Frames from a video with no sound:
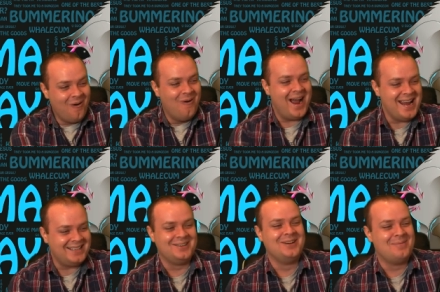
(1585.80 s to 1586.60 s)
way,
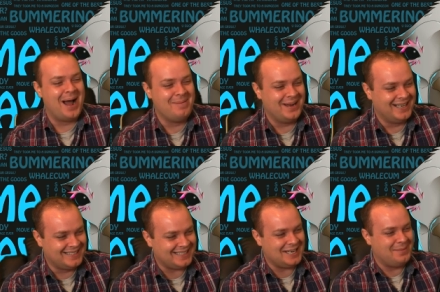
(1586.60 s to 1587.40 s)
dude, am I being a
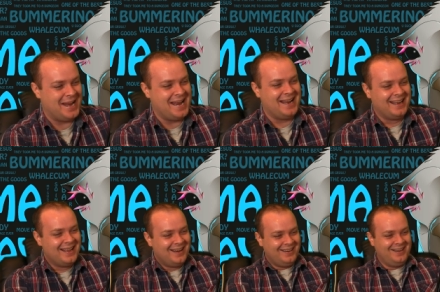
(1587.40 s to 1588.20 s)
Team E.
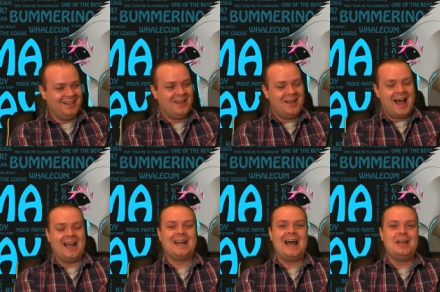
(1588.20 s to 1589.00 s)
I
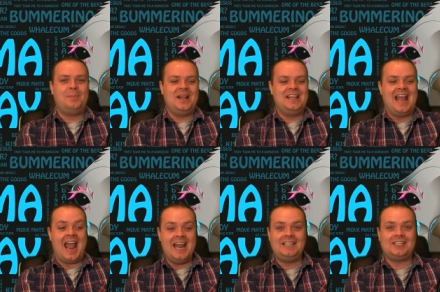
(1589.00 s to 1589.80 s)
can either be in the
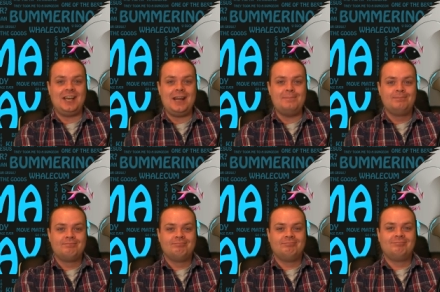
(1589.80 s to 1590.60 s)
A team
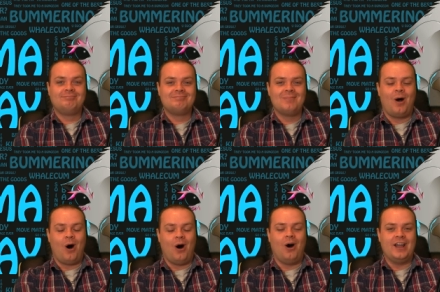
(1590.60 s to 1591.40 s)

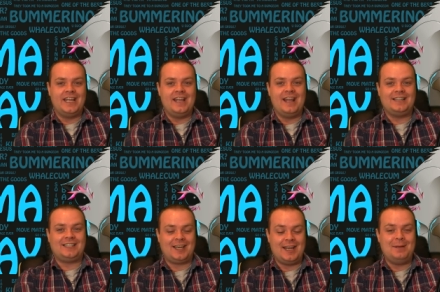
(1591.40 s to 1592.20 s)
or
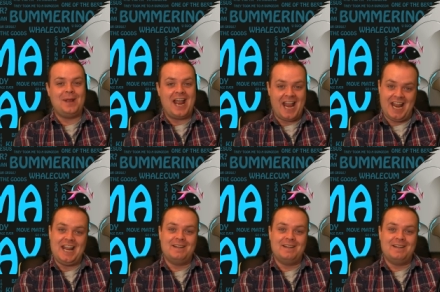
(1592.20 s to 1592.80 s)
Team E.